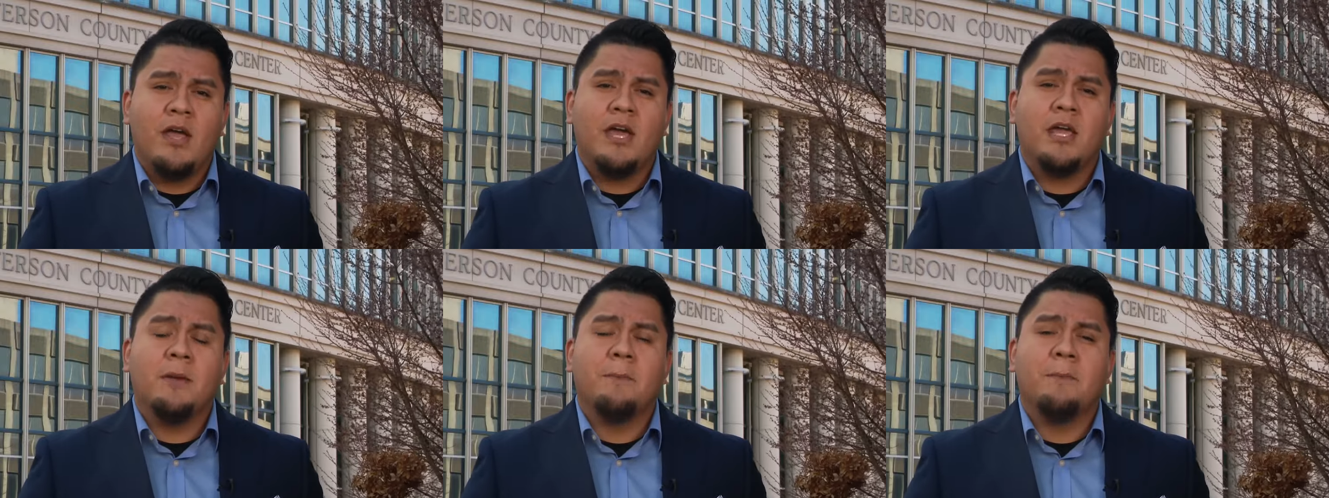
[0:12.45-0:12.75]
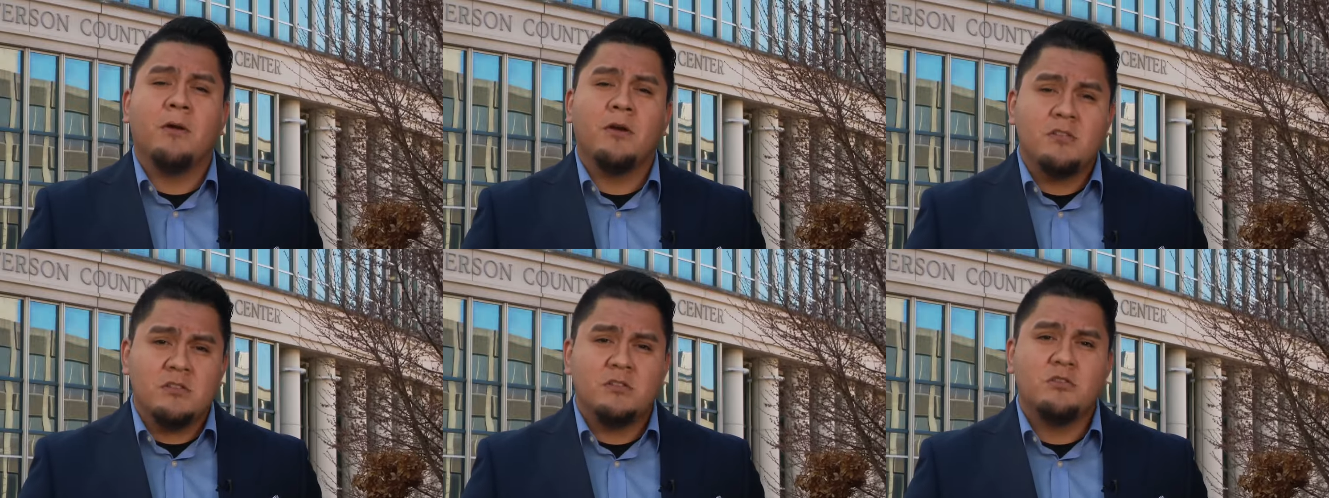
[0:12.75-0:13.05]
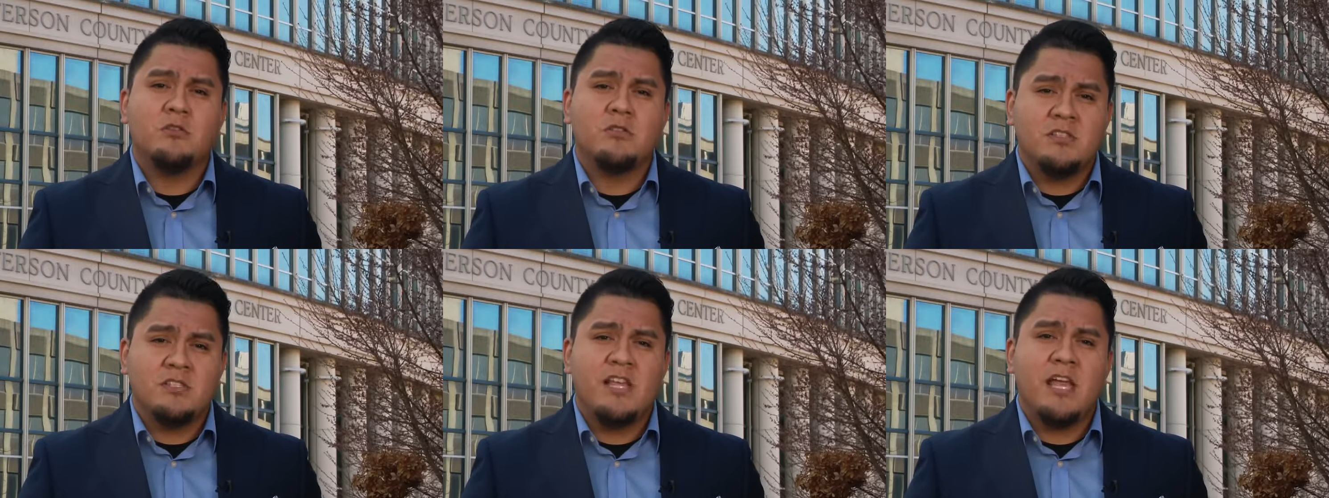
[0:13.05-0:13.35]
in a
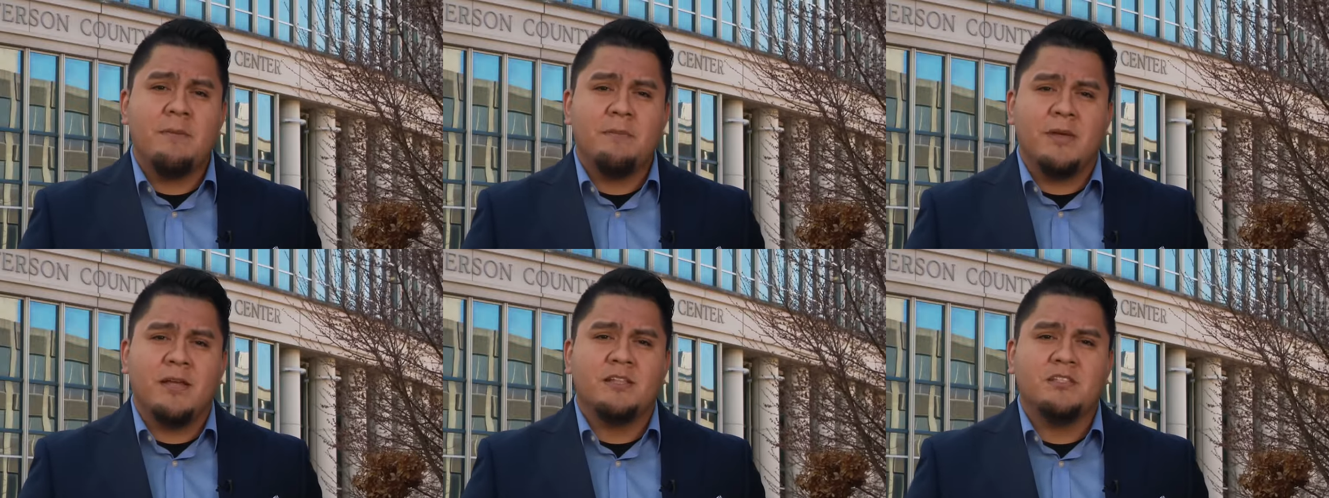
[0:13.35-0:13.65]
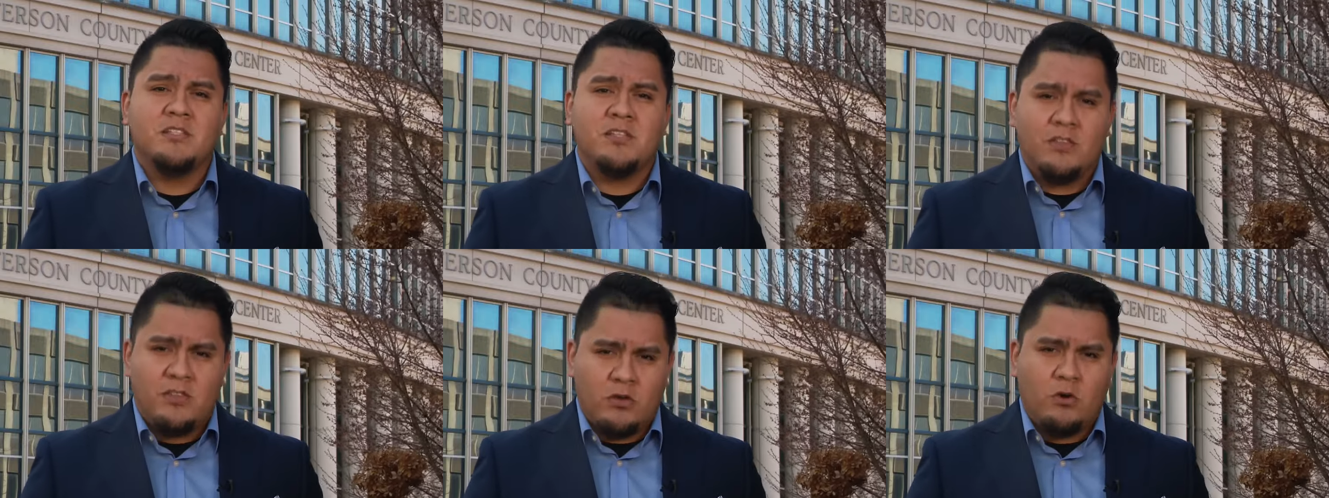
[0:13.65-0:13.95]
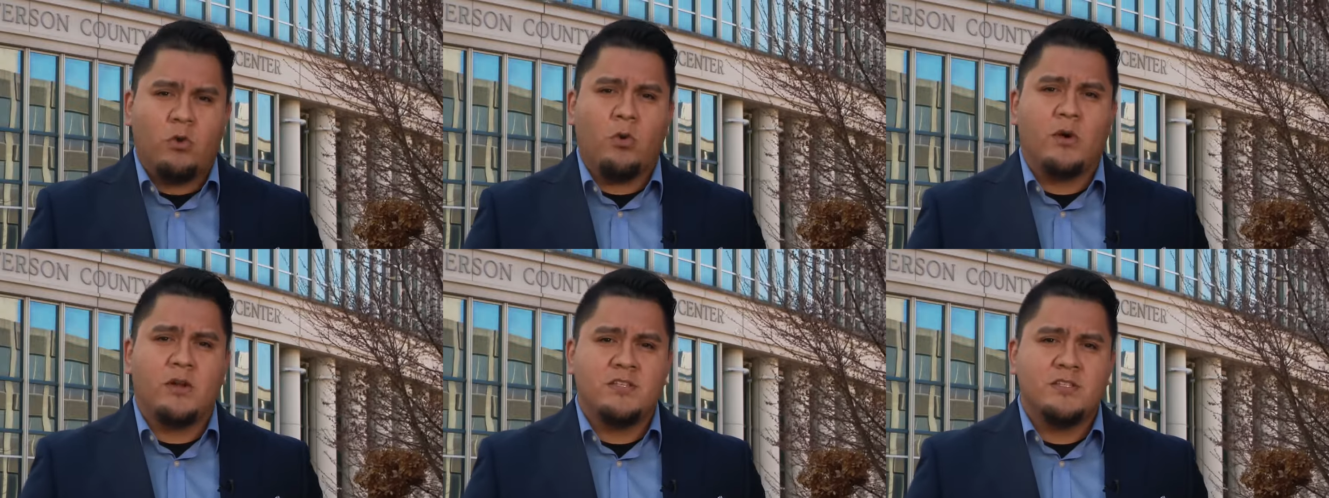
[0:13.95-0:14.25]
personal statement to the
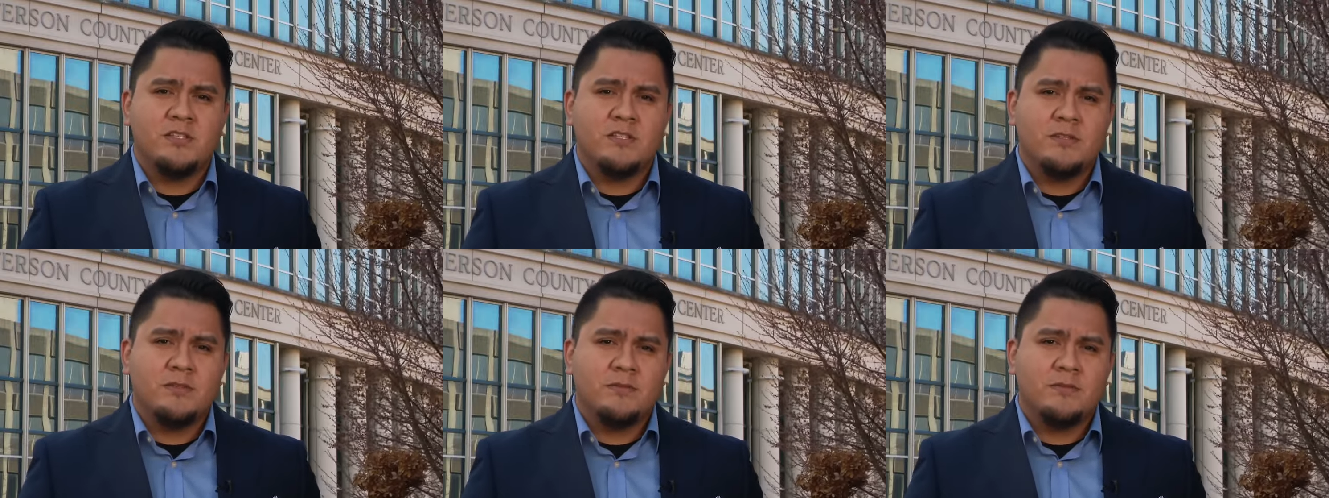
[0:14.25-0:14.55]
court.